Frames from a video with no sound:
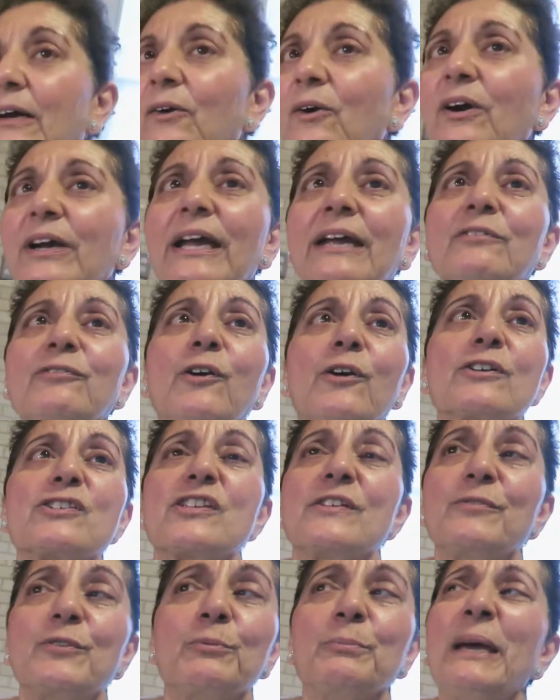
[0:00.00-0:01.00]
Okay,
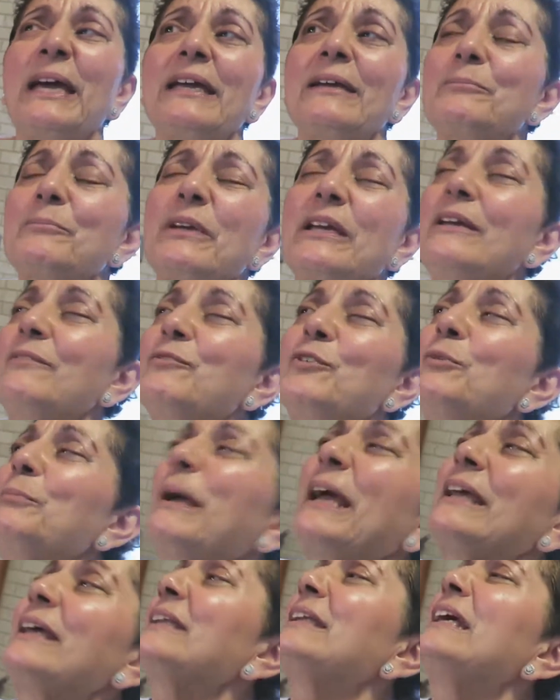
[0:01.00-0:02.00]
folks, if you may, if you
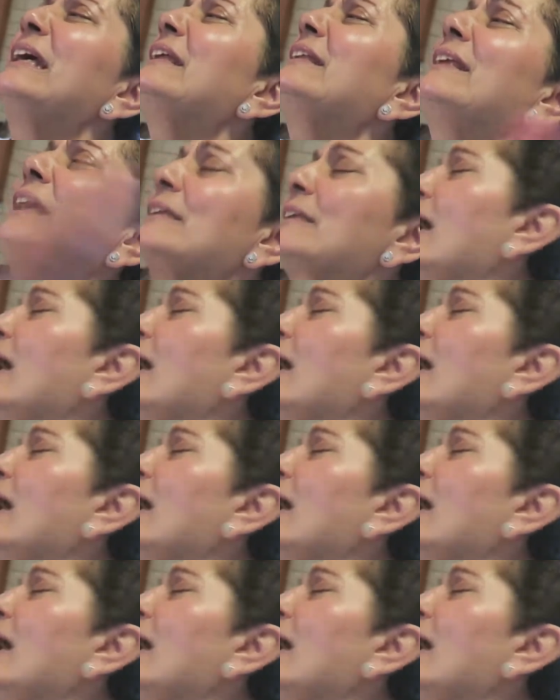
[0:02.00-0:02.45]
make it, eat the